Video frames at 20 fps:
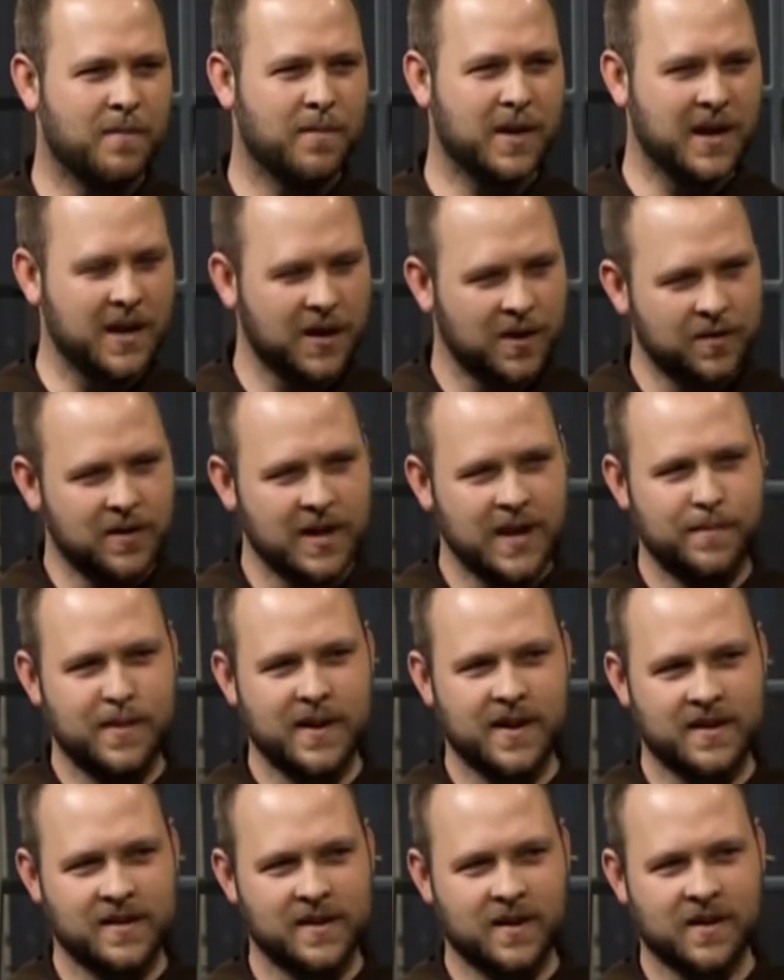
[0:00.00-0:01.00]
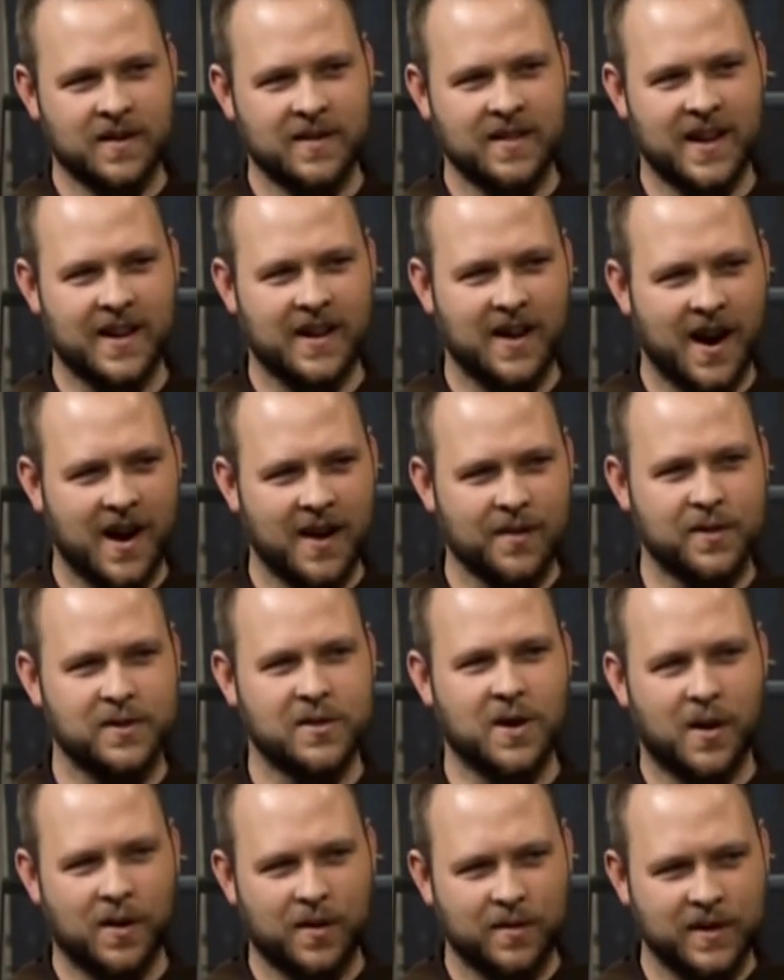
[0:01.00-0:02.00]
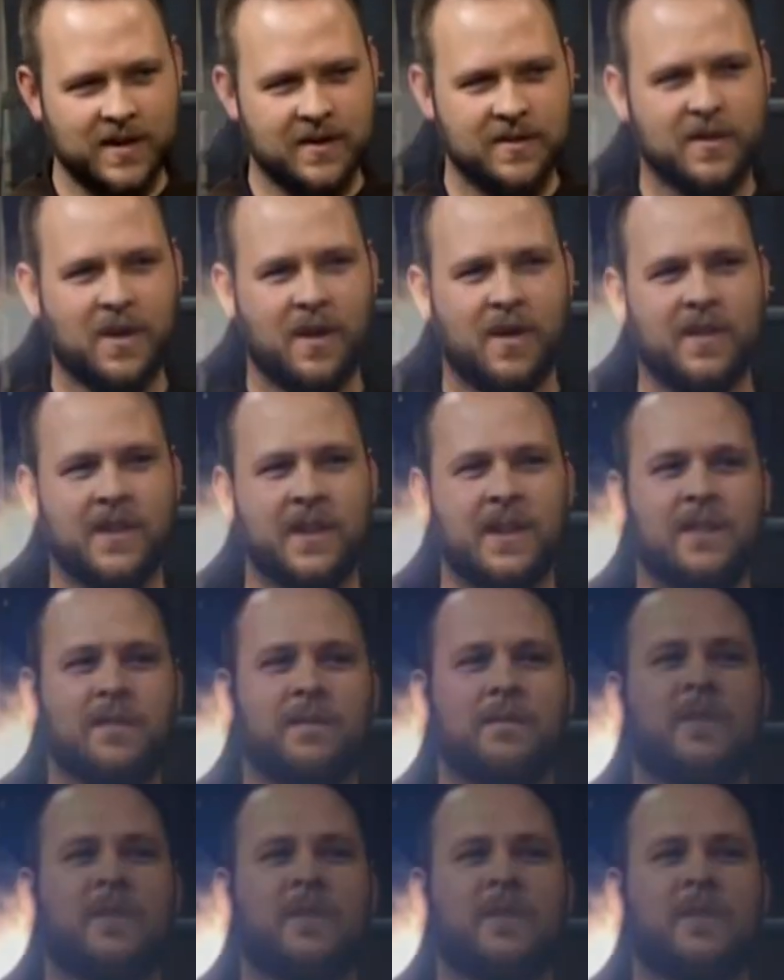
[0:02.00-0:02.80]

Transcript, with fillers: But he knew deep in his heart that God was yeah. always calling him